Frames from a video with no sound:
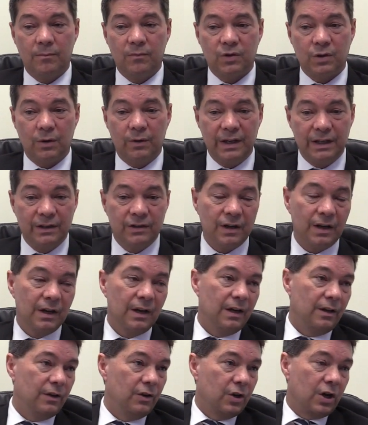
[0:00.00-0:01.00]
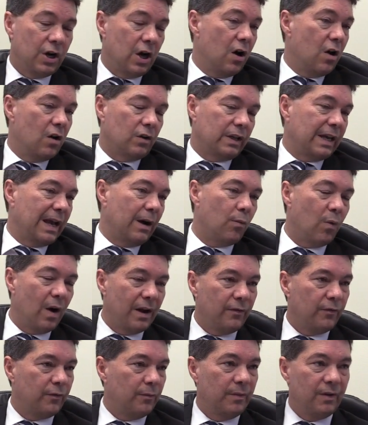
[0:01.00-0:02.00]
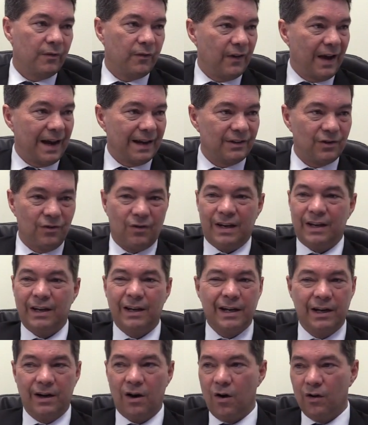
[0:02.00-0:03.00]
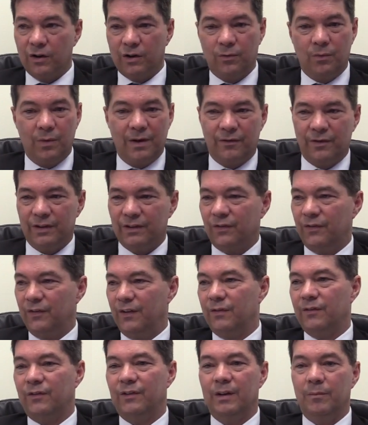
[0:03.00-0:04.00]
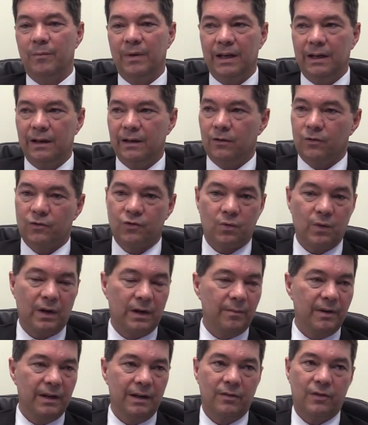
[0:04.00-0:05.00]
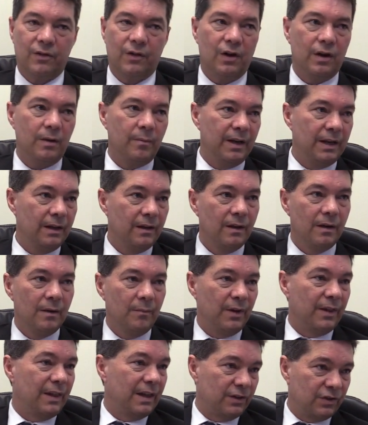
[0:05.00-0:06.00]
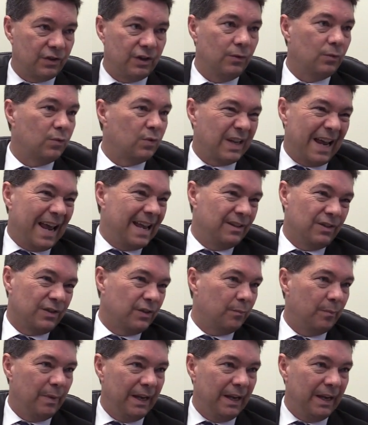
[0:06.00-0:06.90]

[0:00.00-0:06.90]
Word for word: So it is, you can't get away from the fact, all right, you can argue whether it's 50 million or 20 million, 30 million, but there's still tens of